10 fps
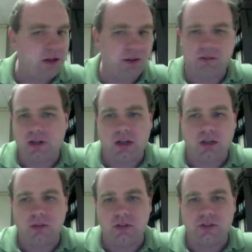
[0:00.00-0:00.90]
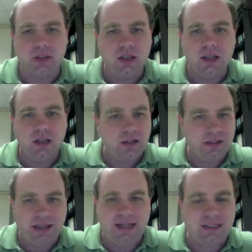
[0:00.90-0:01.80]
variables,
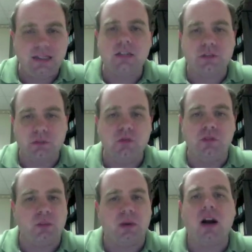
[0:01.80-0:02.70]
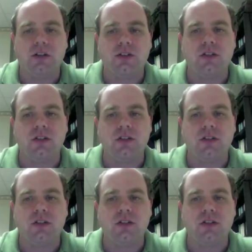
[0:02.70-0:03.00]
18 different moving parts.